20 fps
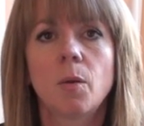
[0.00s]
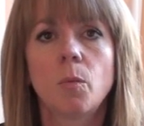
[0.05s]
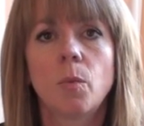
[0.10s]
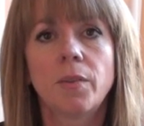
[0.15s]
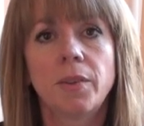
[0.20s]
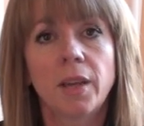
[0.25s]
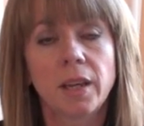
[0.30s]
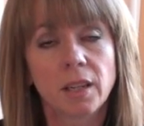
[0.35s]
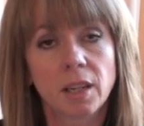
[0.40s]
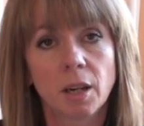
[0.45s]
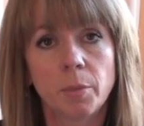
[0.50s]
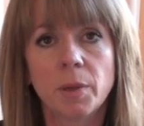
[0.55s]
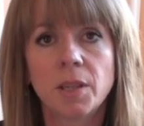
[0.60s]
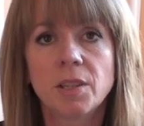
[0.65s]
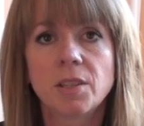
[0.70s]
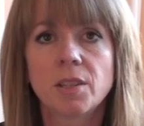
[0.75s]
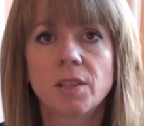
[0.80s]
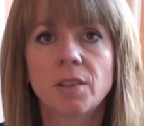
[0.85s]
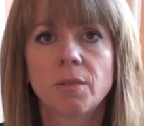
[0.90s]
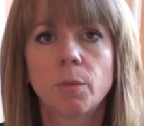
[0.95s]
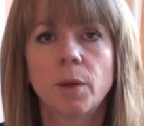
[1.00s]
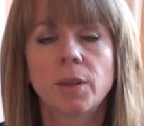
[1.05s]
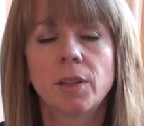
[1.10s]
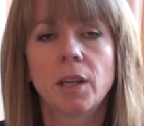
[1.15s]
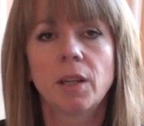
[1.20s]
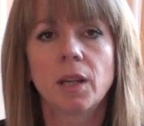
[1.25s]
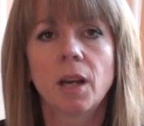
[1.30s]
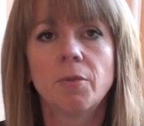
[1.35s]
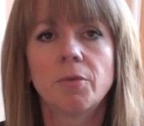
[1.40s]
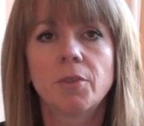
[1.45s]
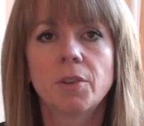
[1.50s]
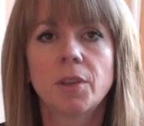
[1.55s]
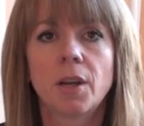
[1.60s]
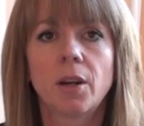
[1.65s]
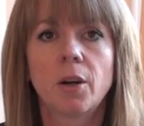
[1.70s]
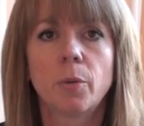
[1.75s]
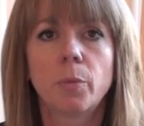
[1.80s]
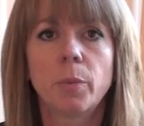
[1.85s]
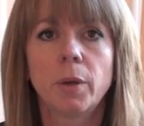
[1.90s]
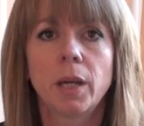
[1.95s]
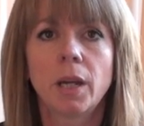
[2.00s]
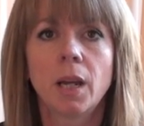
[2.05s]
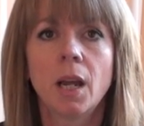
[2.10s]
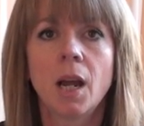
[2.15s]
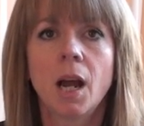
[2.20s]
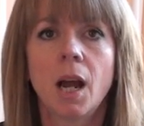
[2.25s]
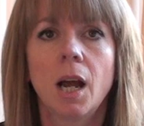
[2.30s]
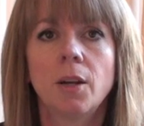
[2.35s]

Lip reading: when they come for therapy,